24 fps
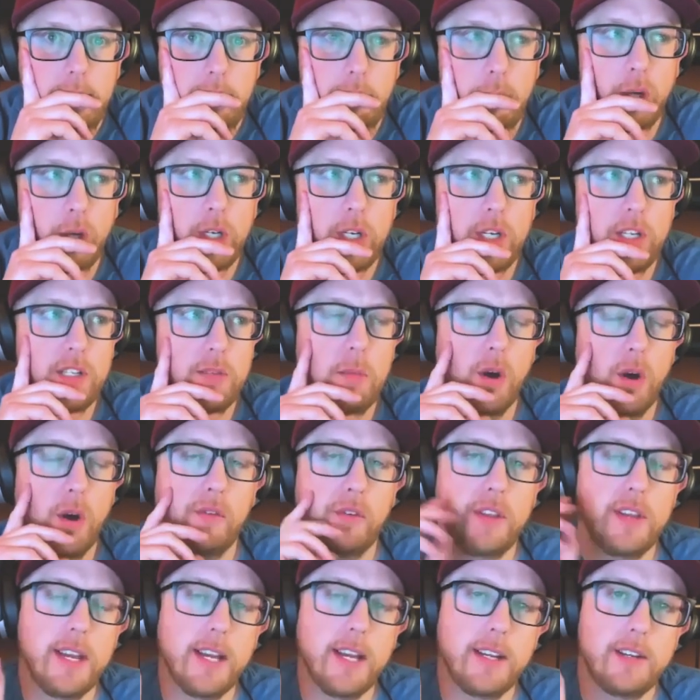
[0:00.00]
Pushes he, him
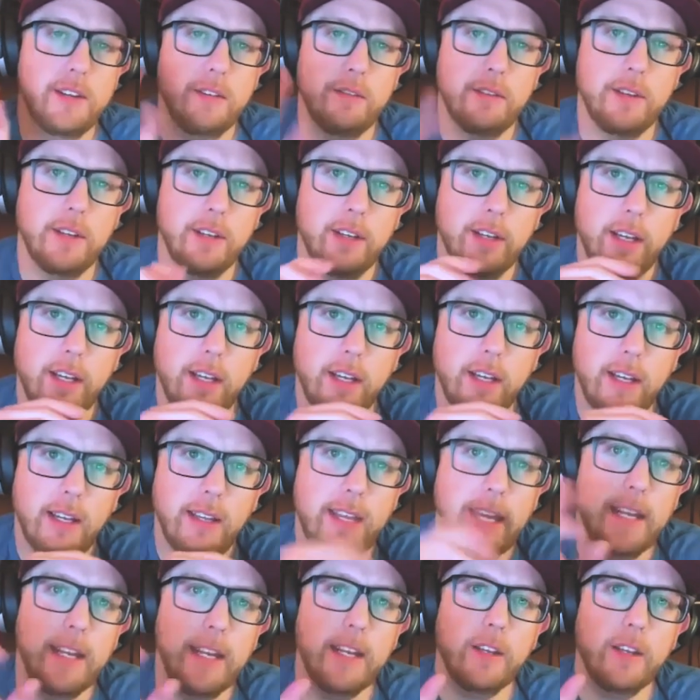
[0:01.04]
over the edge of a.
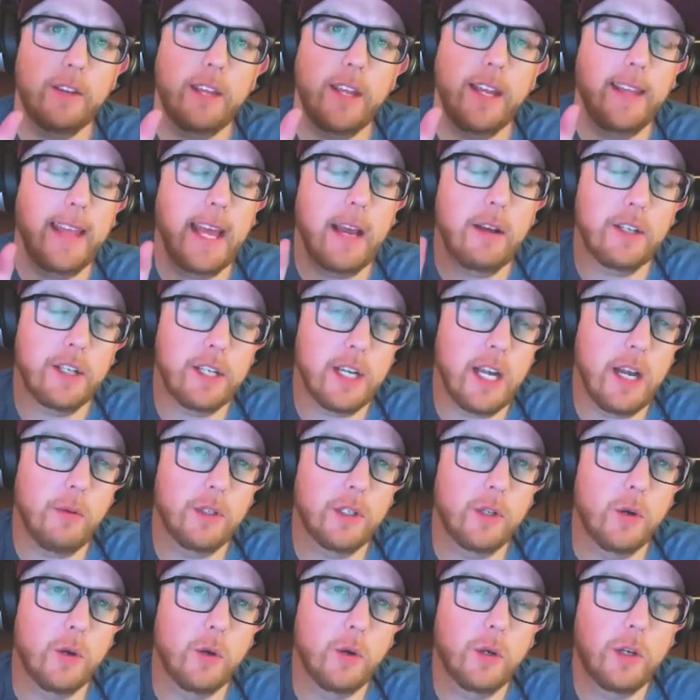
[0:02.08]
They did yeah. They, that shot
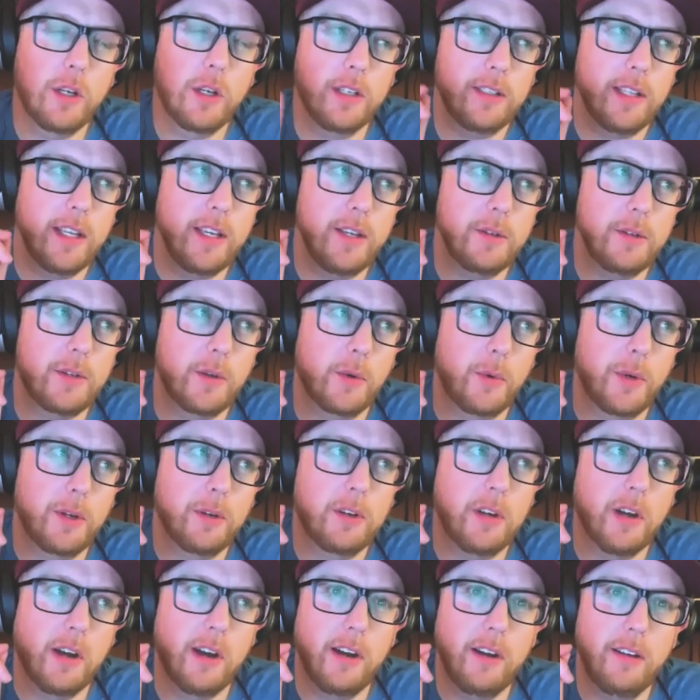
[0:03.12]
was cool because they used a real
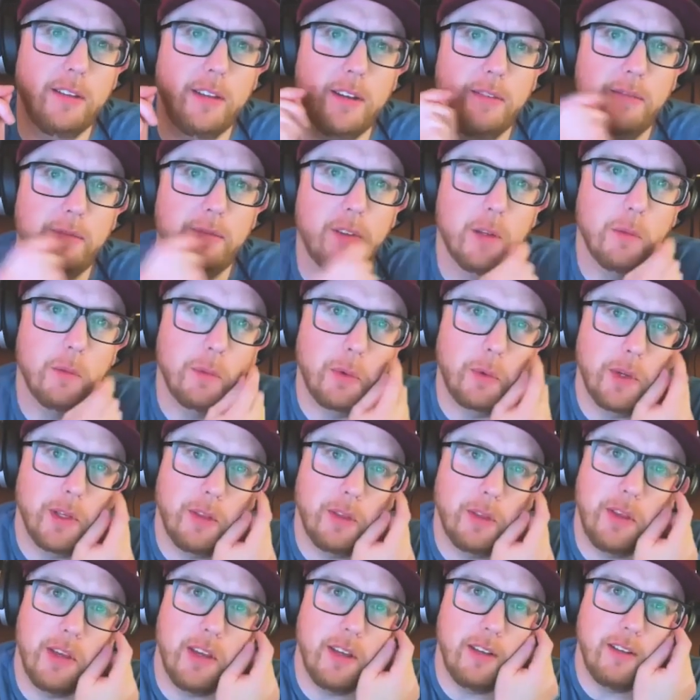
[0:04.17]
car and they filmed the real
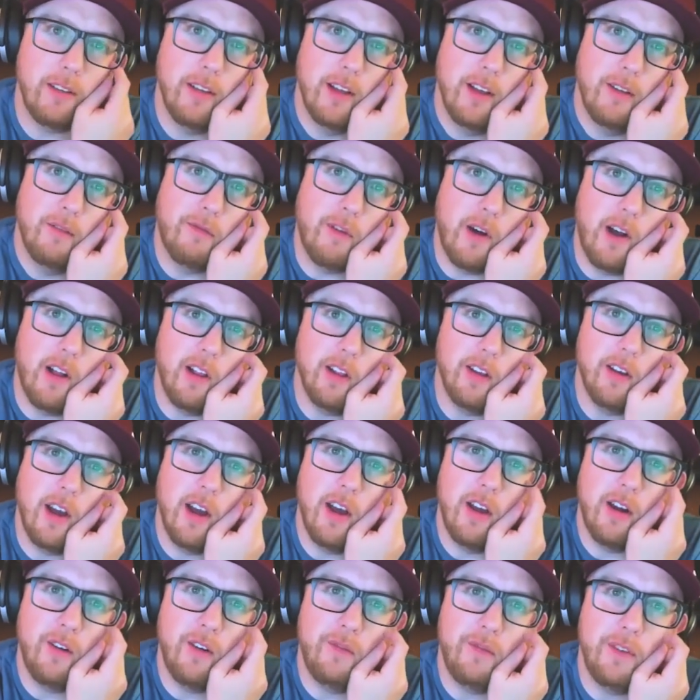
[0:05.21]
thing falling
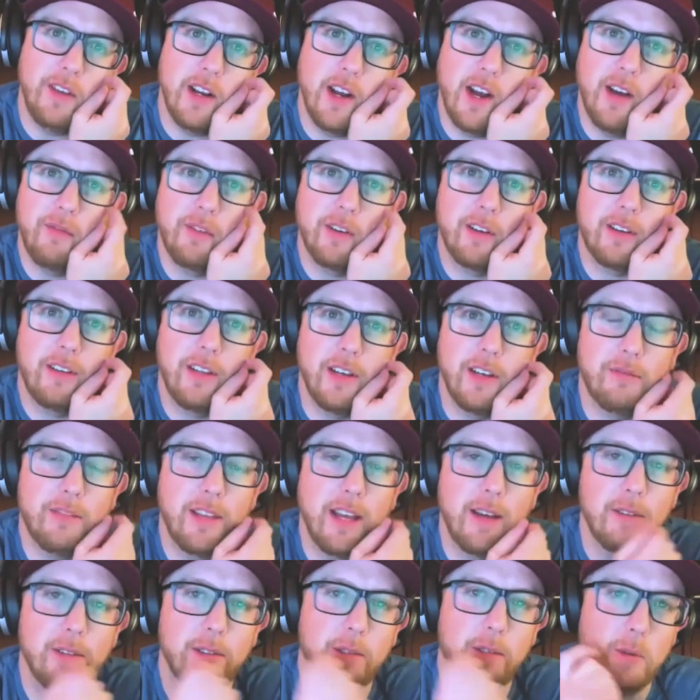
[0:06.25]
100 feet off a cliff.
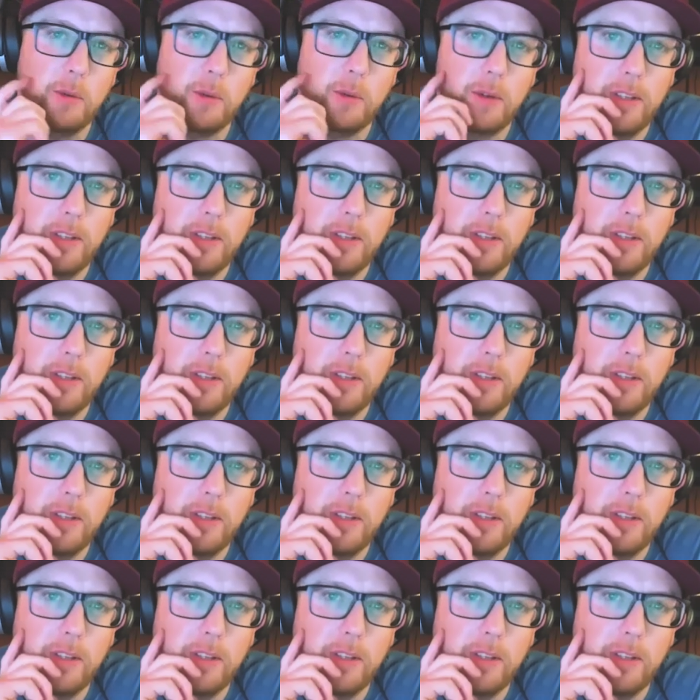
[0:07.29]
That was yeah, cool.